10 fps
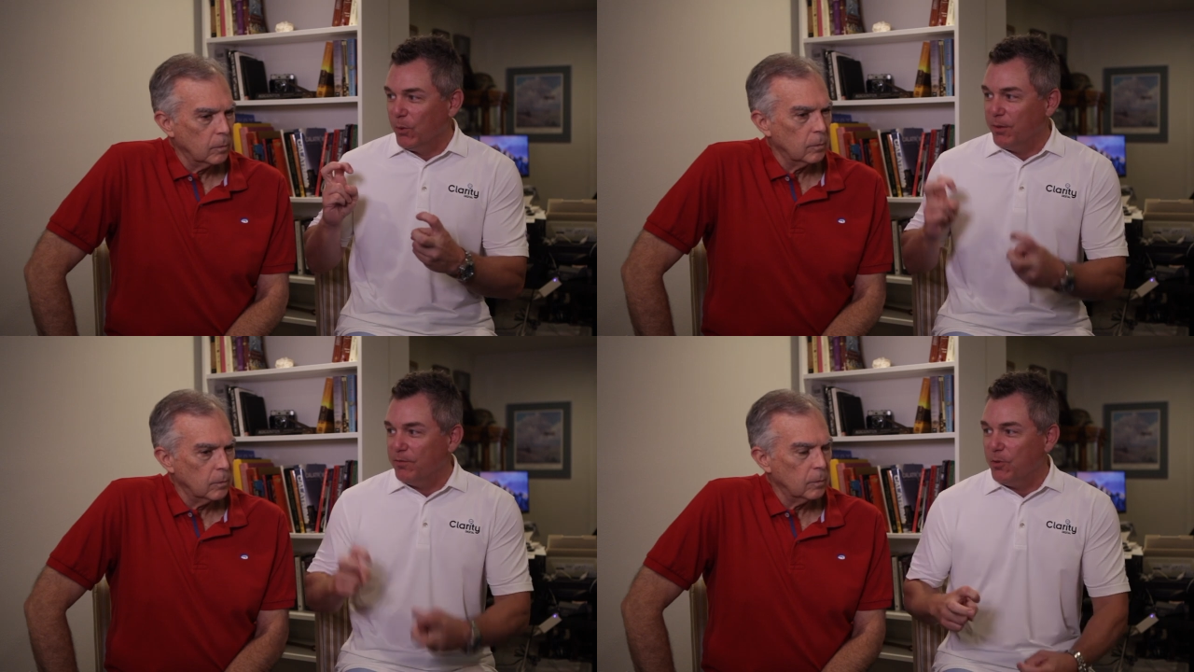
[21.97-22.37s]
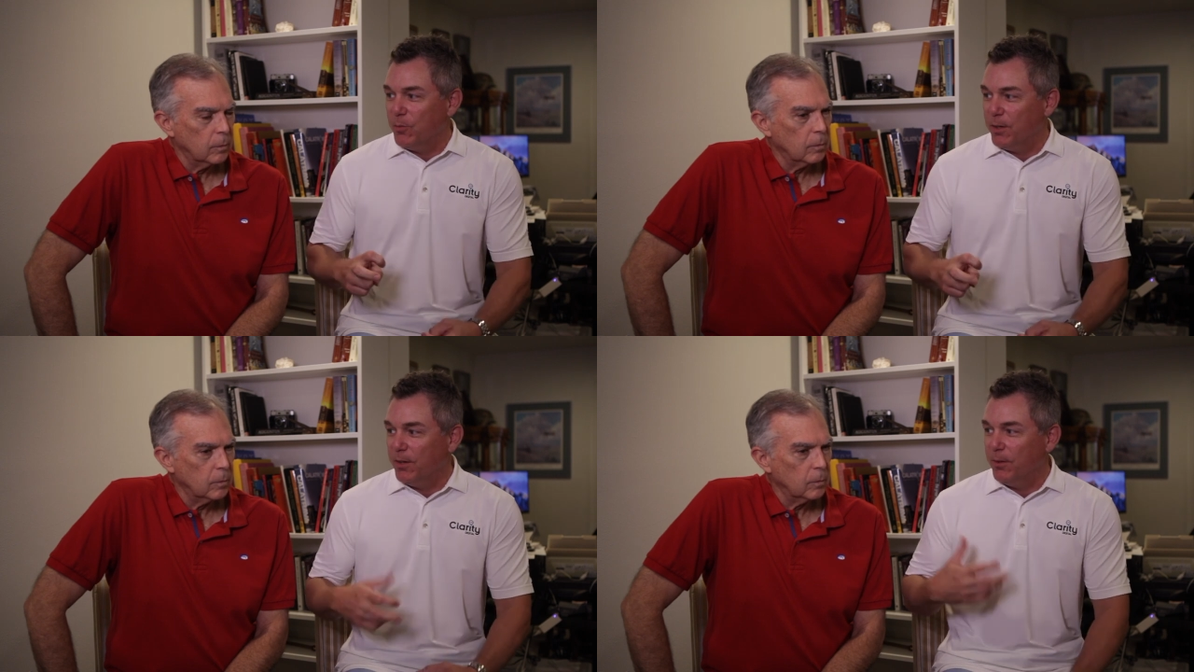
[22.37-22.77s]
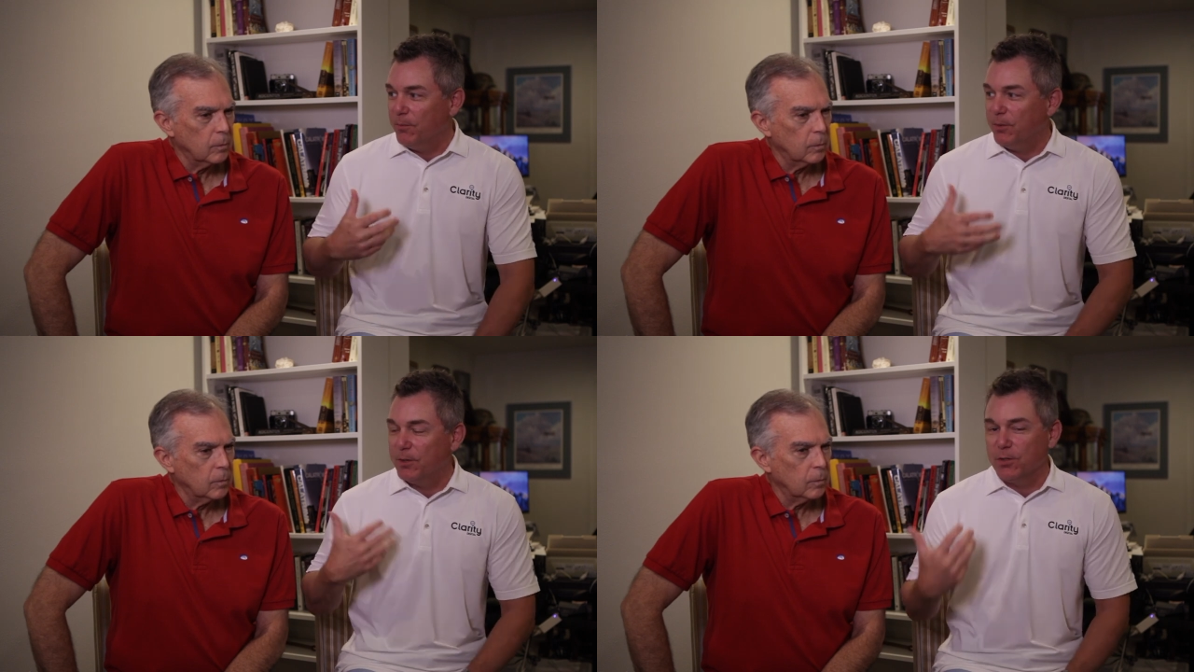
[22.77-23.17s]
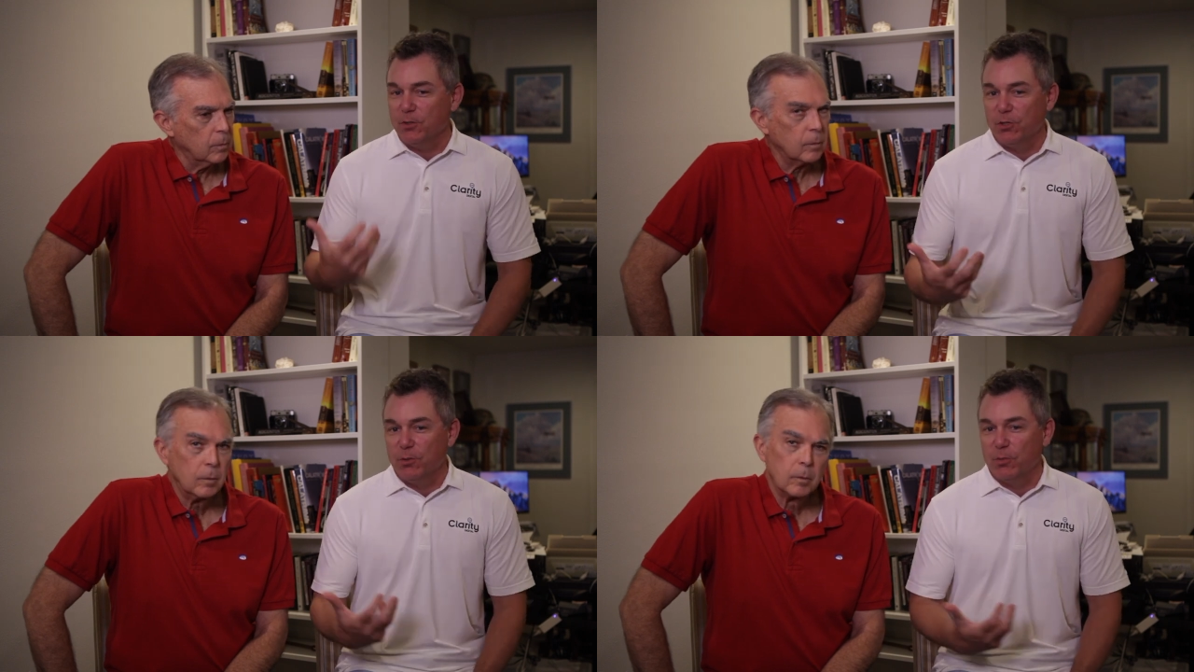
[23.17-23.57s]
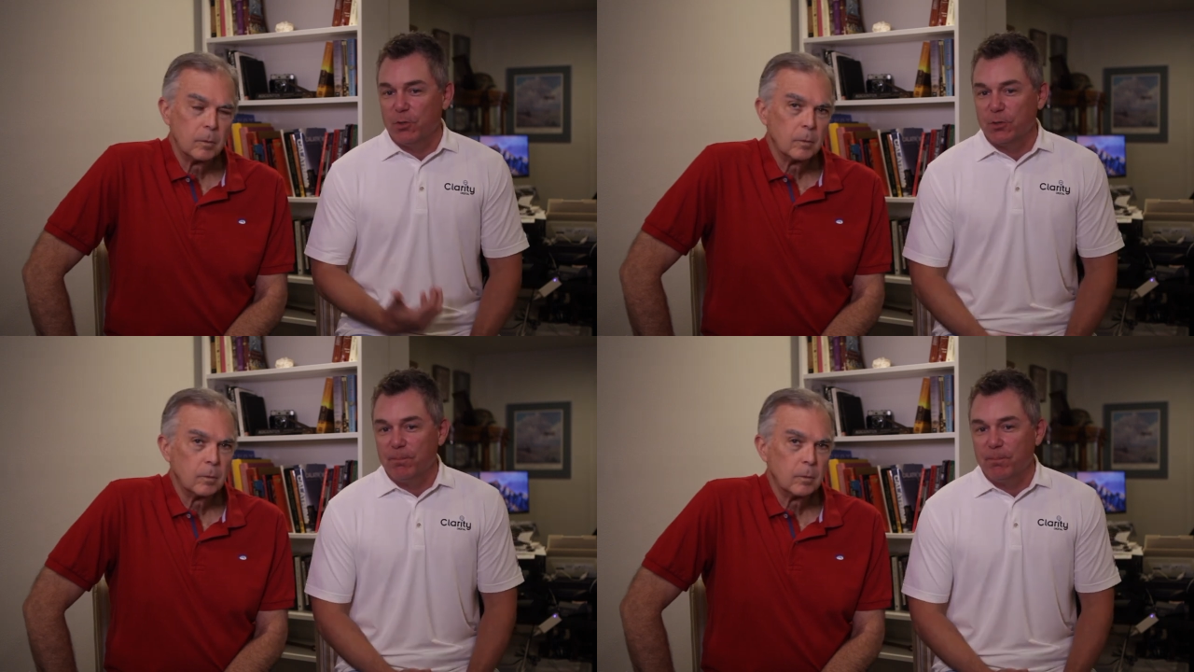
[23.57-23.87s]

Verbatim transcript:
Speaker 1: if you will, with consumers.